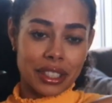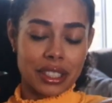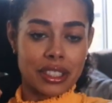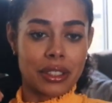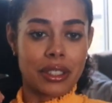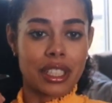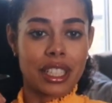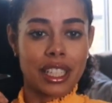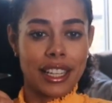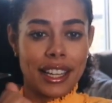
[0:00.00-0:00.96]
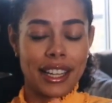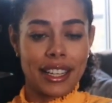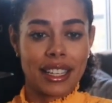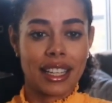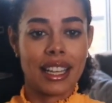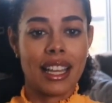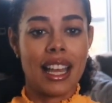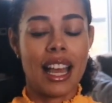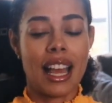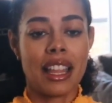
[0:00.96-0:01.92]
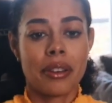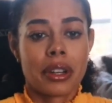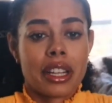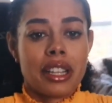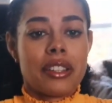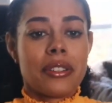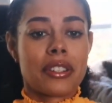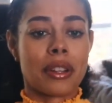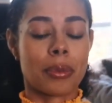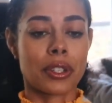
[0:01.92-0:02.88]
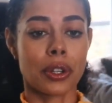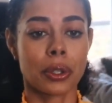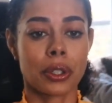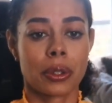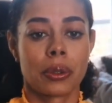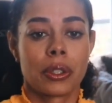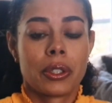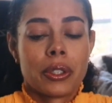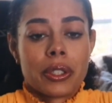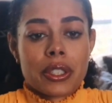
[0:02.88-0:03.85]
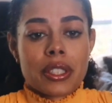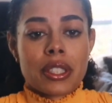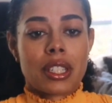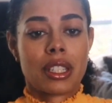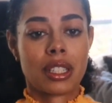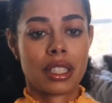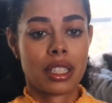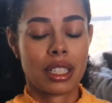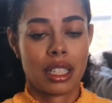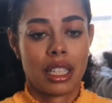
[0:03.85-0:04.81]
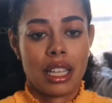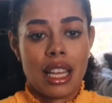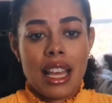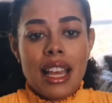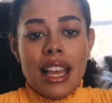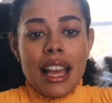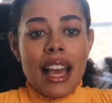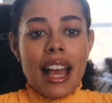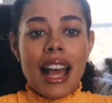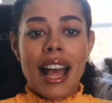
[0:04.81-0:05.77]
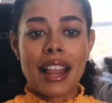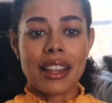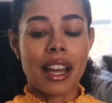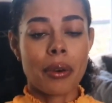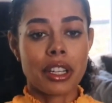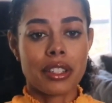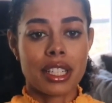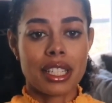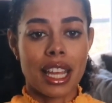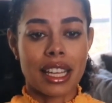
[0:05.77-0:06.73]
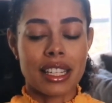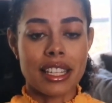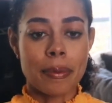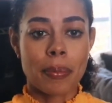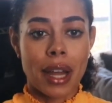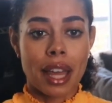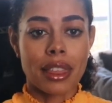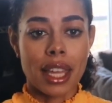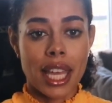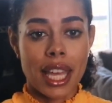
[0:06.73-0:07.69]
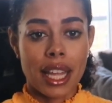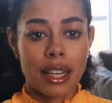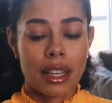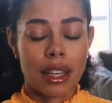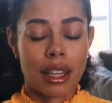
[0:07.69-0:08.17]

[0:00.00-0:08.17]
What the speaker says: Feels so good. And then we're going to do some shoulder rolls. And then I want you to take a deep breath in.